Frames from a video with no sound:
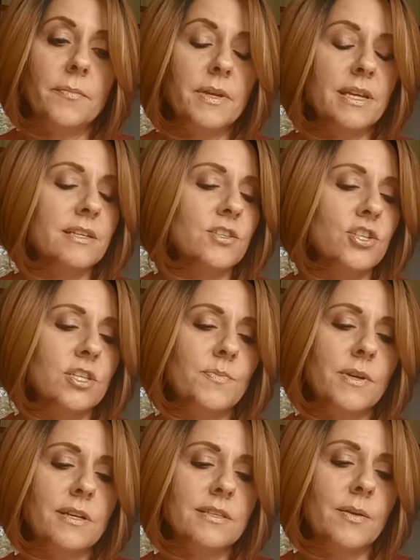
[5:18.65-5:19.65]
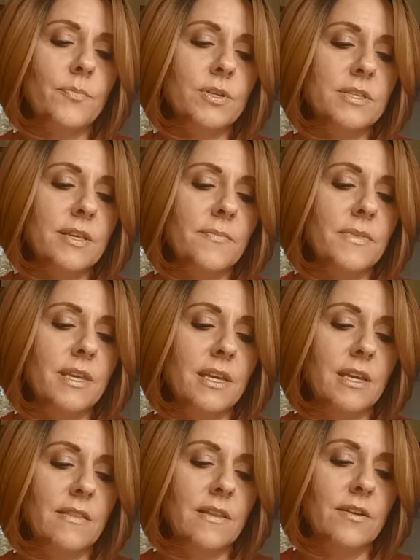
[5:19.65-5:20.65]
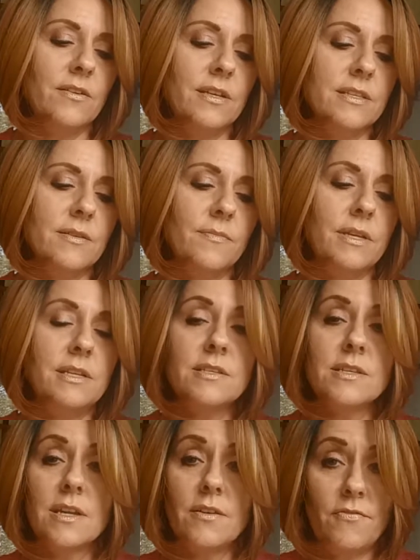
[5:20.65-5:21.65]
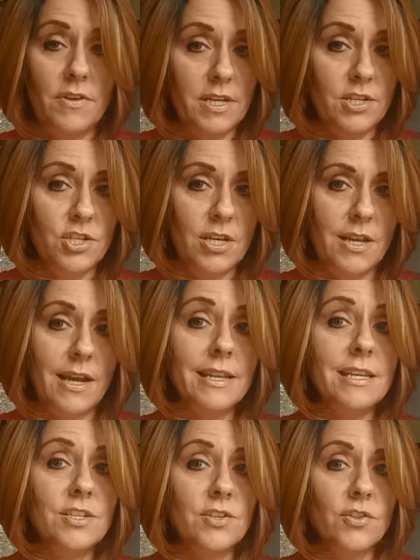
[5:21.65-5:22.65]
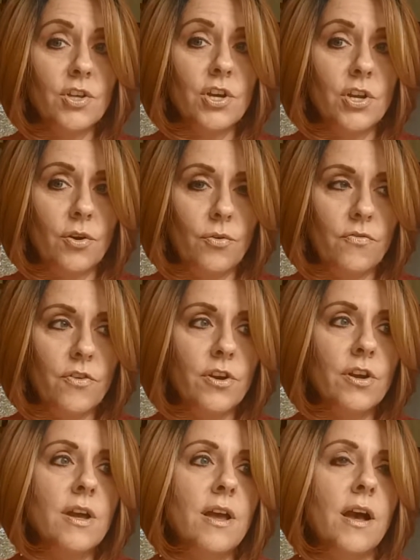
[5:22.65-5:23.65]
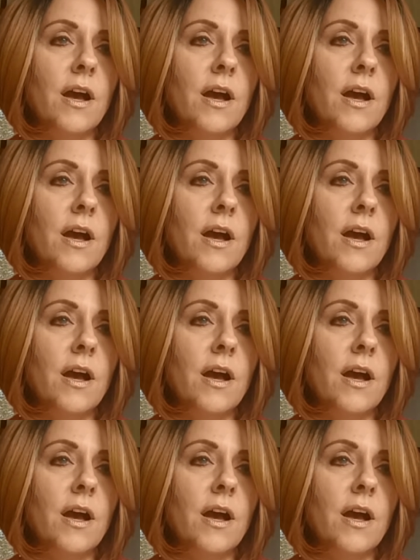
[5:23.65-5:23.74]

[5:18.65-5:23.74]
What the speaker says: Because just because I put something in there doesn't mean he's going to finish it. I need to look it over.